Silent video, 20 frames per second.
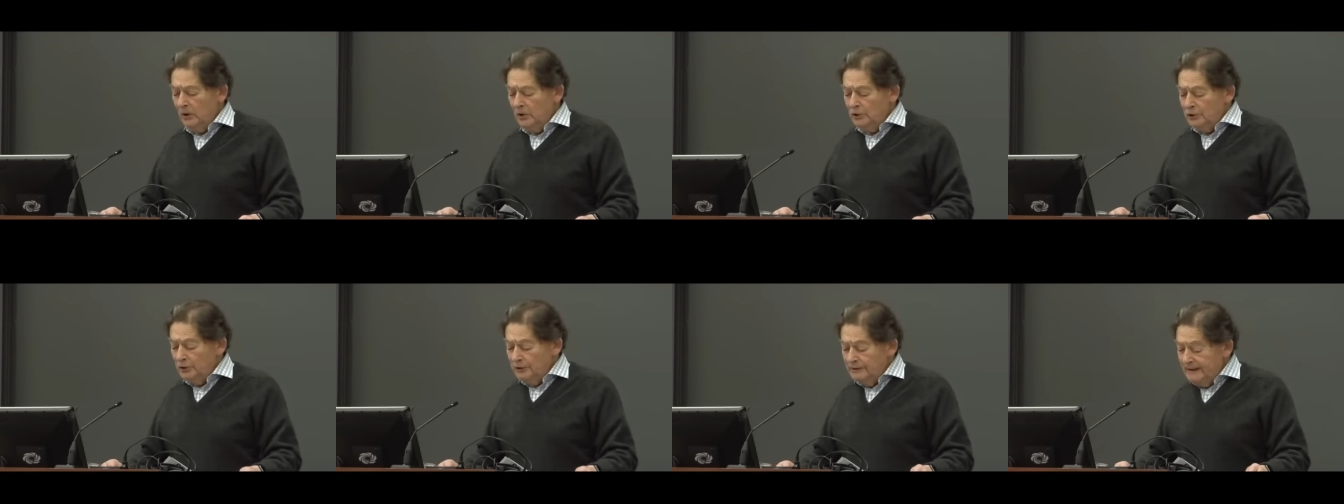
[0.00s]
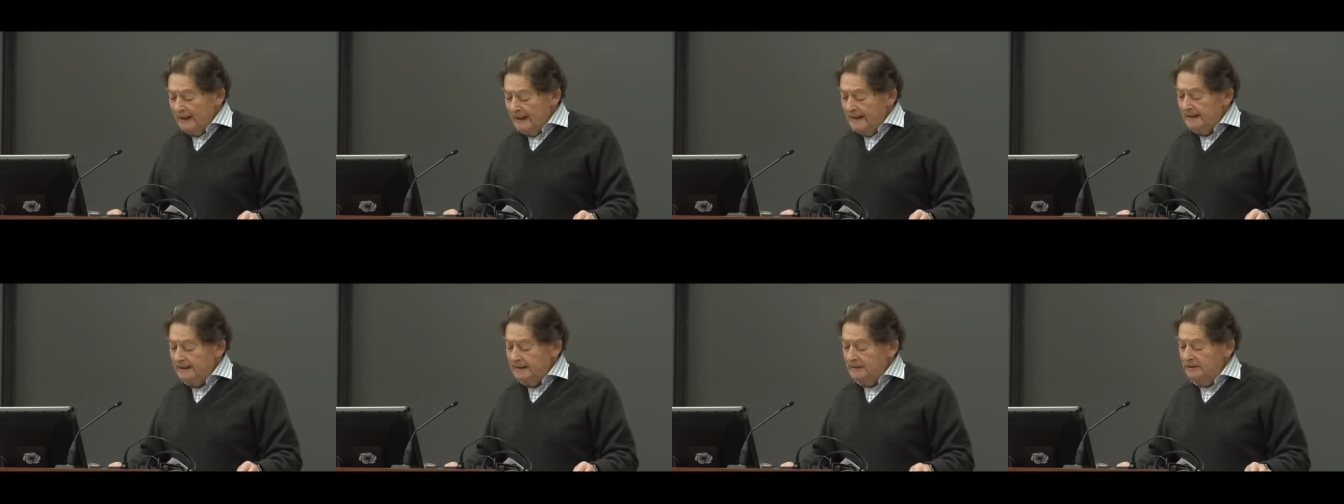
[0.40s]
Should
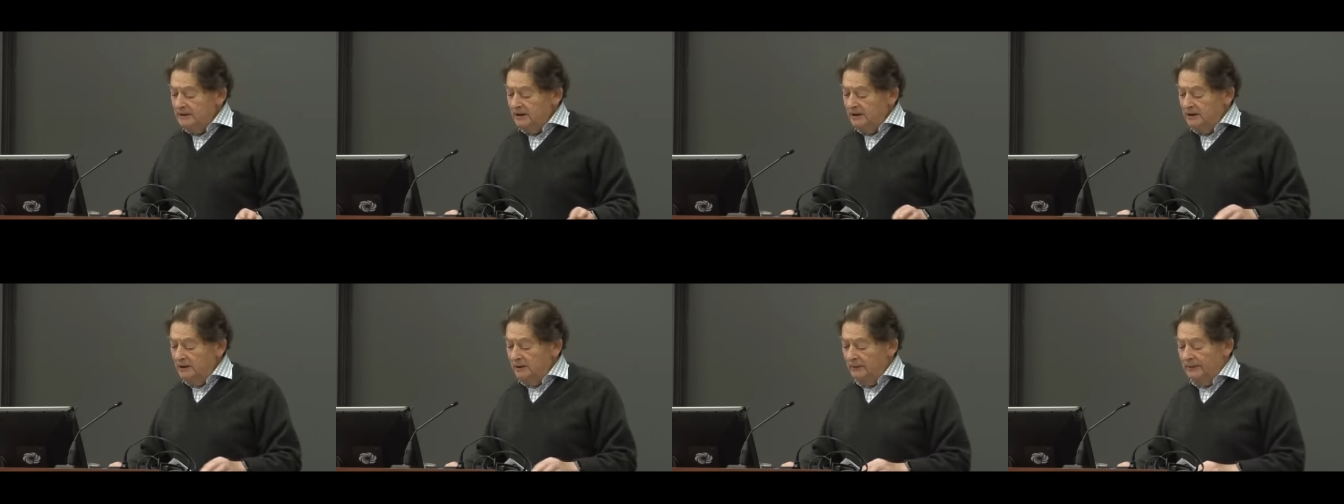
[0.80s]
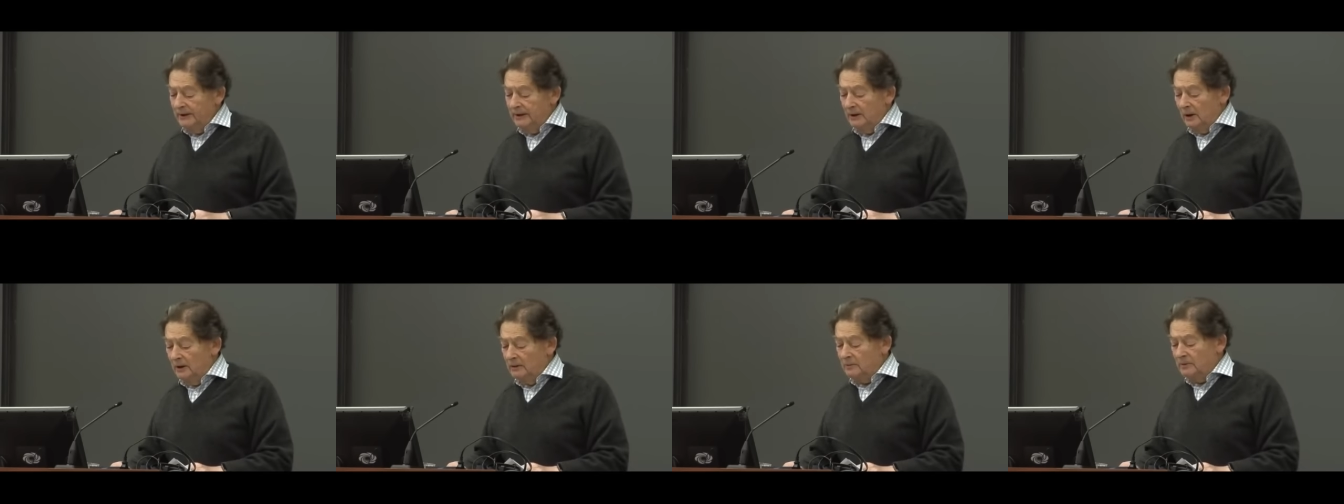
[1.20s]
they continue
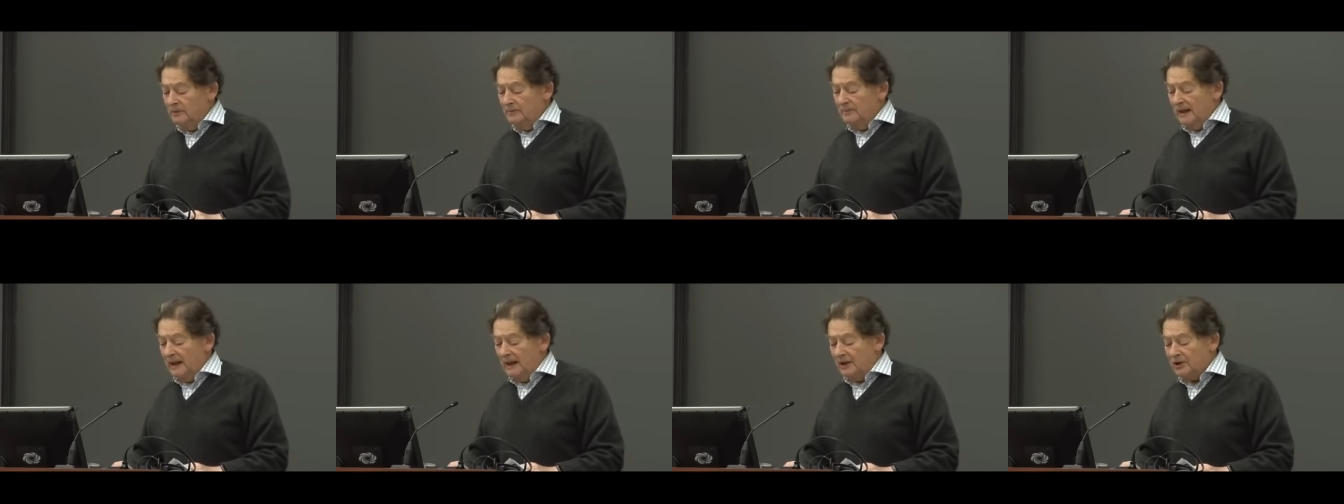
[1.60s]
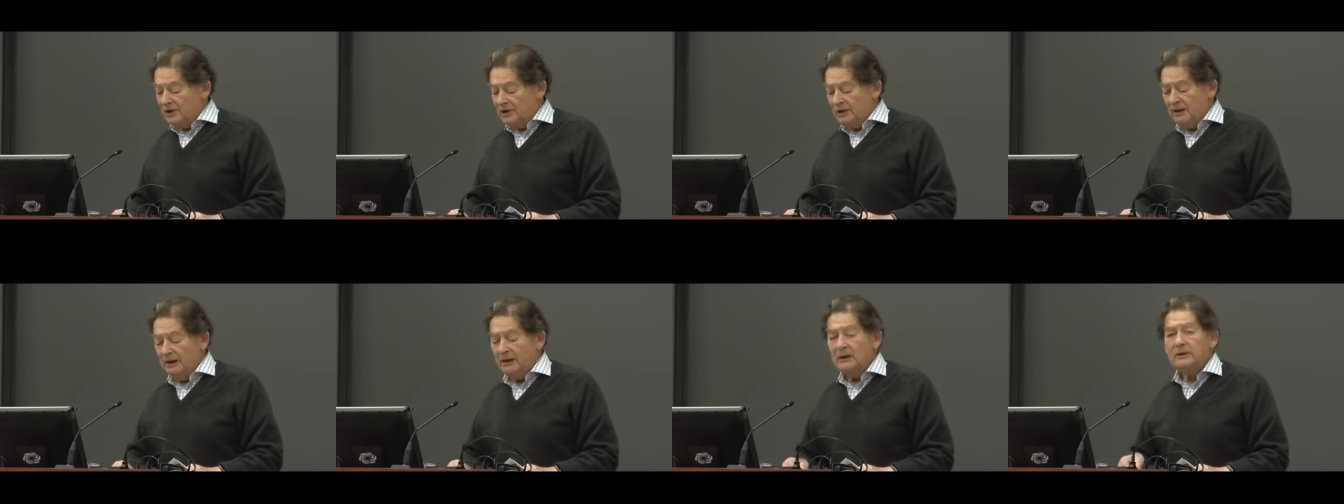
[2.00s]
the onward
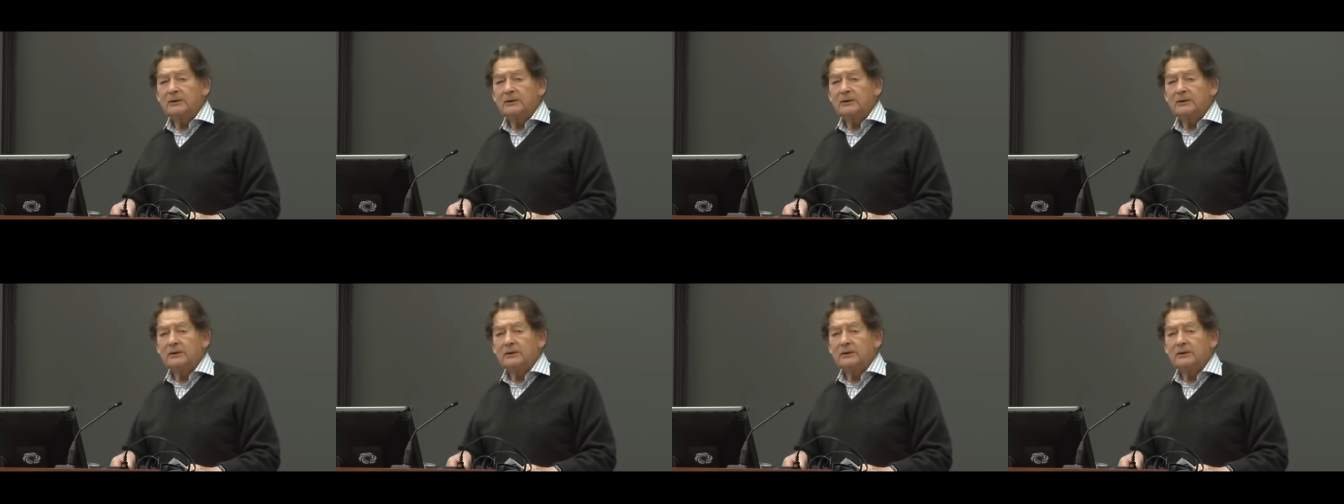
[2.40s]
march